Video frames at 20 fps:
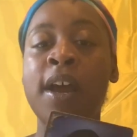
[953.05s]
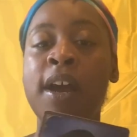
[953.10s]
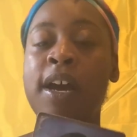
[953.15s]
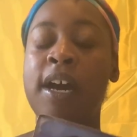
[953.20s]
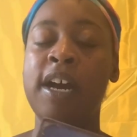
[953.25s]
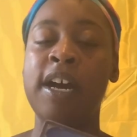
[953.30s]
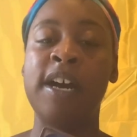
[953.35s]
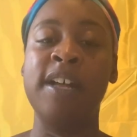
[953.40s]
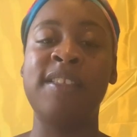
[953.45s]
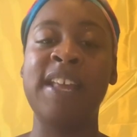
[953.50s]

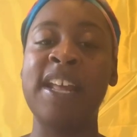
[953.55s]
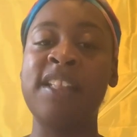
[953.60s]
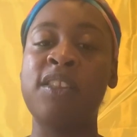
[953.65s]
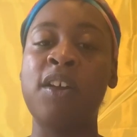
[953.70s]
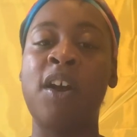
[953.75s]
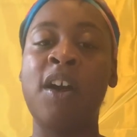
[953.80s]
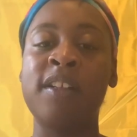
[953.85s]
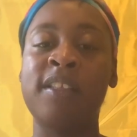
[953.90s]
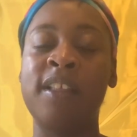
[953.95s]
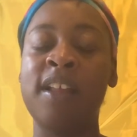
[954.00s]
They thought
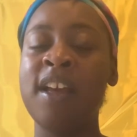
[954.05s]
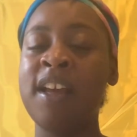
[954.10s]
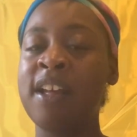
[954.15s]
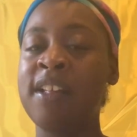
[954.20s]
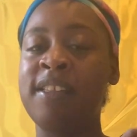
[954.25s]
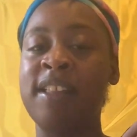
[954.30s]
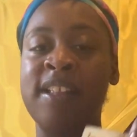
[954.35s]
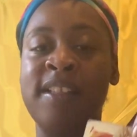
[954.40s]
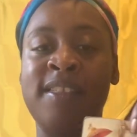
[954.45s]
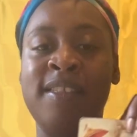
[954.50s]

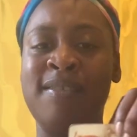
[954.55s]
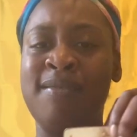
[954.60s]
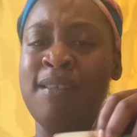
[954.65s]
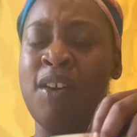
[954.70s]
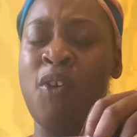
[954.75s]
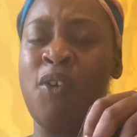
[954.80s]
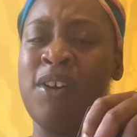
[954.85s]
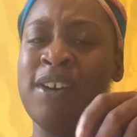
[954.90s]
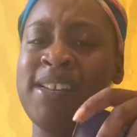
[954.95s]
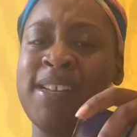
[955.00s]
that,
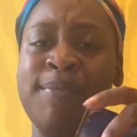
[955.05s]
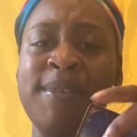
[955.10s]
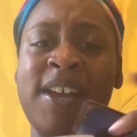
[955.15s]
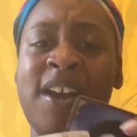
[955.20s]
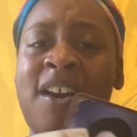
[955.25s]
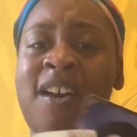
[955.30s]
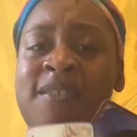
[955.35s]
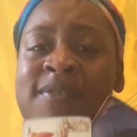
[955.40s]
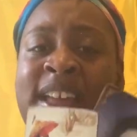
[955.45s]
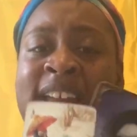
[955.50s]
or some of
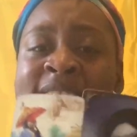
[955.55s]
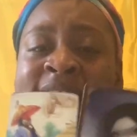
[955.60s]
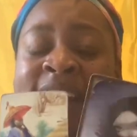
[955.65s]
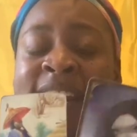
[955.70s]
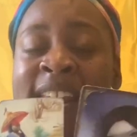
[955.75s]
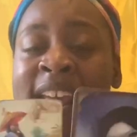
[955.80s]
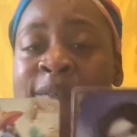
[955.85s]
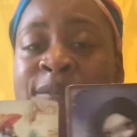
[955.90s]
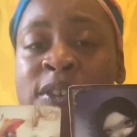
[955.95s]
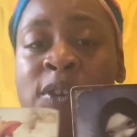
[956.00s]
y'all, they
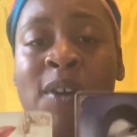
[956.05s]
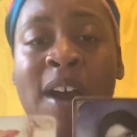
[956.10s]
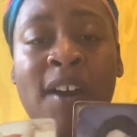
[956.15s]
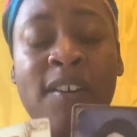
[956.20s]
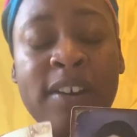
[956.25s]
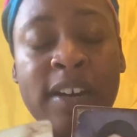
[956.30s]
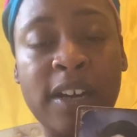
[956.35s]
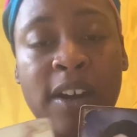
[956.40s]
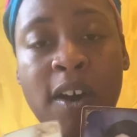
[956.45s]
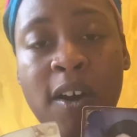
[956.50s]
left you out
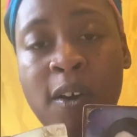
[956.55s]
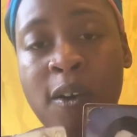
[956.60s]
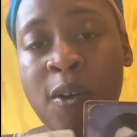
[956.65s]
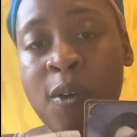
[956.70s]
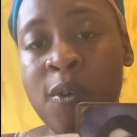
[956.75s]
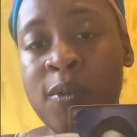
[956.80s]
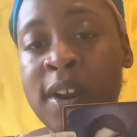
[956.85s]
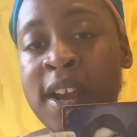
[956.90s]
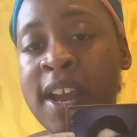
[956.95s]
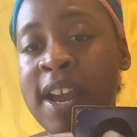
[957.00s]
in the
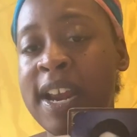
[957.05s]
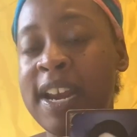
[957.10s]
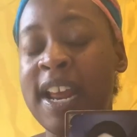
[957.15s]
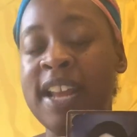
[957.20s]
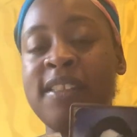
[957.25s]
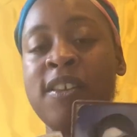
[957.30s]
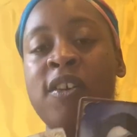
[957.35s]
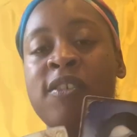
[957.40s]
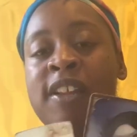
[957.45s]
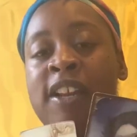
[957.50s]
cold, and they
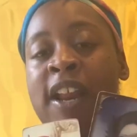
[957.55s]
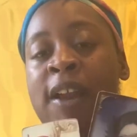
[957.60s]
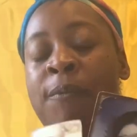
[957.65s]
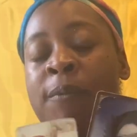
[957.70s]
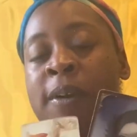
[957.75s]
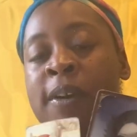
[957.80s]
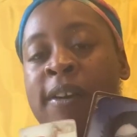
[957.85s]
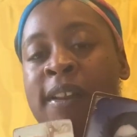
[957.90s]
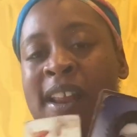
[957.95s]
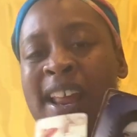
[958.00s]
thought that they
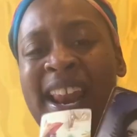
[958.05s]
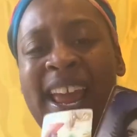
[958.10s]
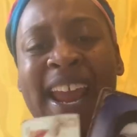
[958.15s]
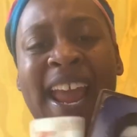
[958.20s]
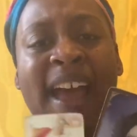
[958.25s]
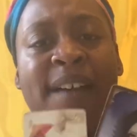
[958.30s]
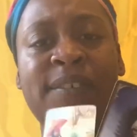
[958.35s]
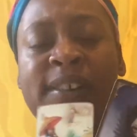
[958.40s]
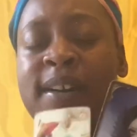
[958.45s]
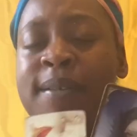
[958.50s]
would, like,
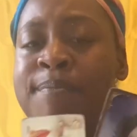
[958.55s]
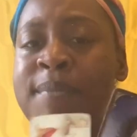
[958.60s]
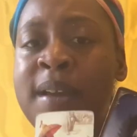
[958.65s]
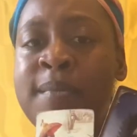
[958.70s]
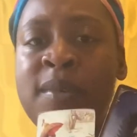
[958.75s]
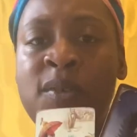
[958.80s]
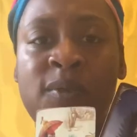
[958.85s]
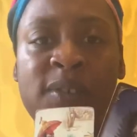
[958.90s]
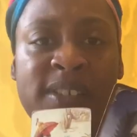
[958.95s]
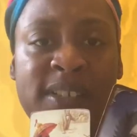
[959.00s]
have a
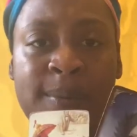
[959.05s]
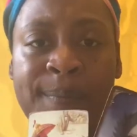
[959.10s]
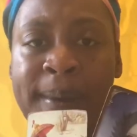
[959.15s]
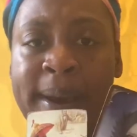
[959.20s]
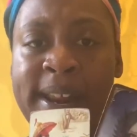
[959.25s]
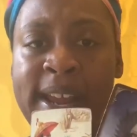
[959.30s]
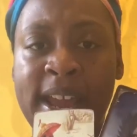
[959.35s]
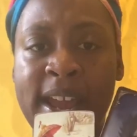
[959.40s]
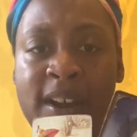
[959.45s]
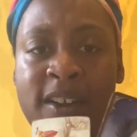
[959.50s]
commitment with
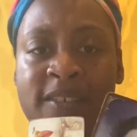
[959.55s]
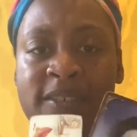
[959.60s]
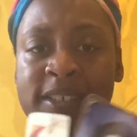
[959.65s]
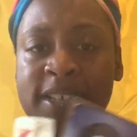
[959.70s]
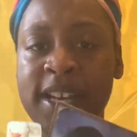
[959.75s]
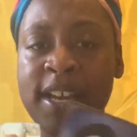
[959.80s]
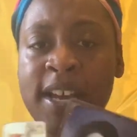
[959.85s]
somebody else,